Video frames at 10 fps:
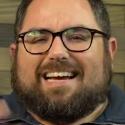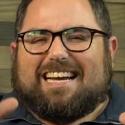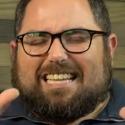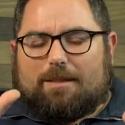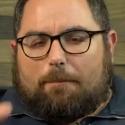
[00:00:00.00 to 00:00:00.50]

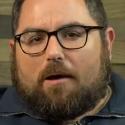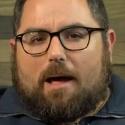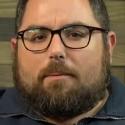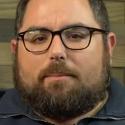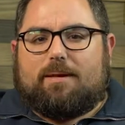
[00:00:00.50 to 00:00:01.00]
And the
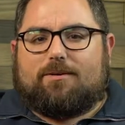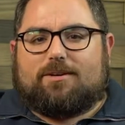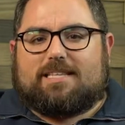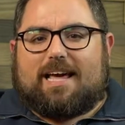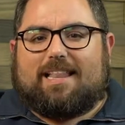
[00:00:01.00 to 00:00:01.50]
problem here
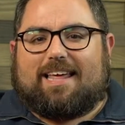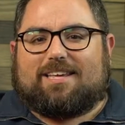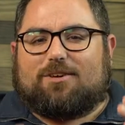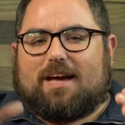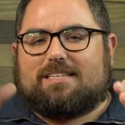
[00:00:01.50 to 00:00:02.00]
is
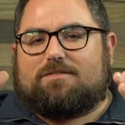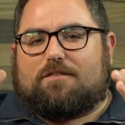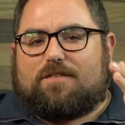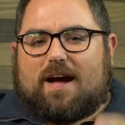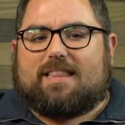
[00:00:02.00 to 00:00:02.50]
that, you guys have to
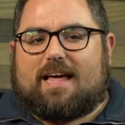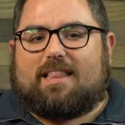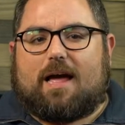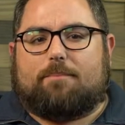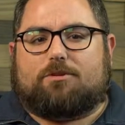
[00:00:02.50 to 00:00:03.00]
find that
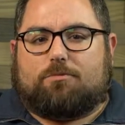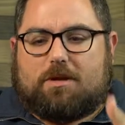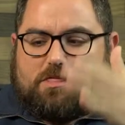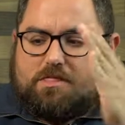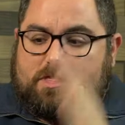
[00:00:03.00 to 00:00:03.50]
line
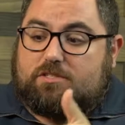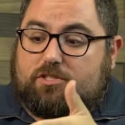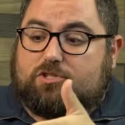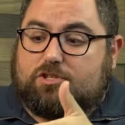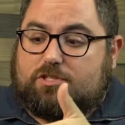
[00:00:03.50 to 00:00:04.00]
between this
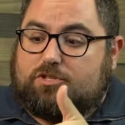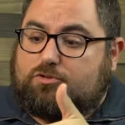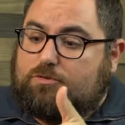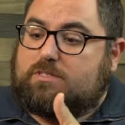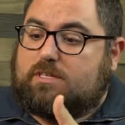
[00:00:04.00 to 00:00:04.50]
is just
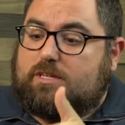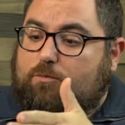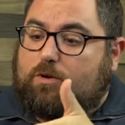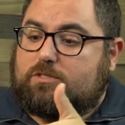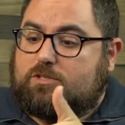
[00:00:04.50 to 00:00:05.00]
intrinsically
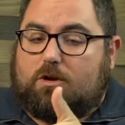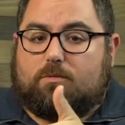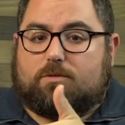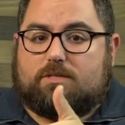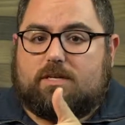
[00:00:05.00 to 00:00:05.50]
what Star
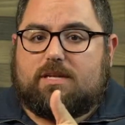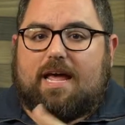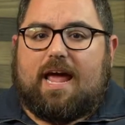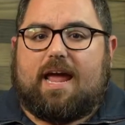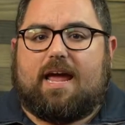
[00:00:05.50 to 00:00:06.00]
Wars is
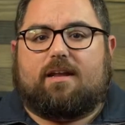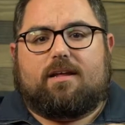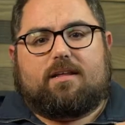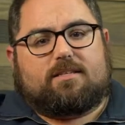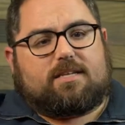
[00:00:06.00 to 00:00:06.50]
and
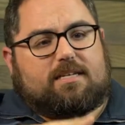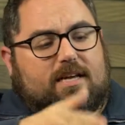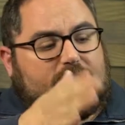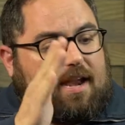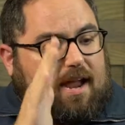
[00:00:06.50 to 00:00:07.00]
this idea
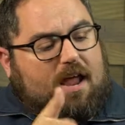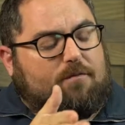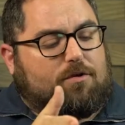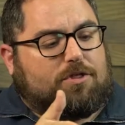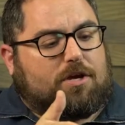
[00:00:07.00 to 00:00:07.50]
that
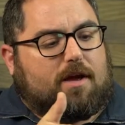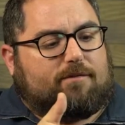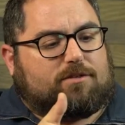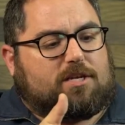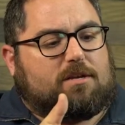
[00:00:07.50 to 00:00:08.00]
everything
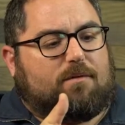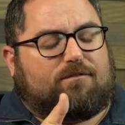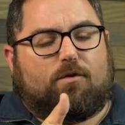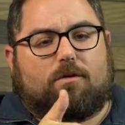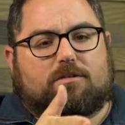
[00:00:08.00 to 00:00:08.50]
I've seen
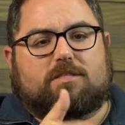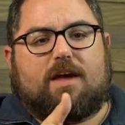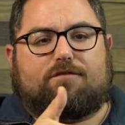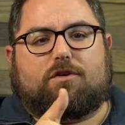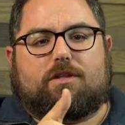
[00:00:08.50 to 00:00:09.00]
before is
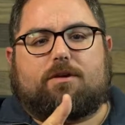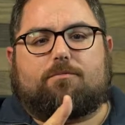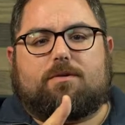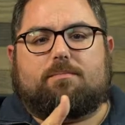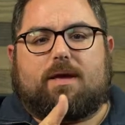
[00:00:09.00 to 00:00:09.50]
definitely a
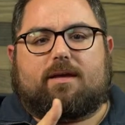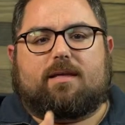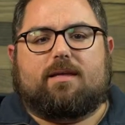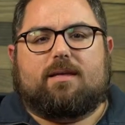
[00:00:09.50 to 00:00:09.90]
remake.